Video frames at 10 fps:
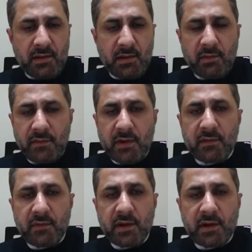There were
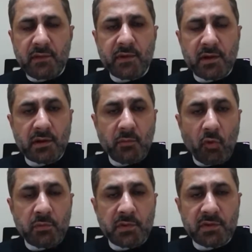very, very difficult
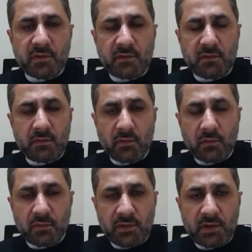moments on
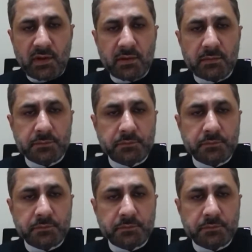Hussein.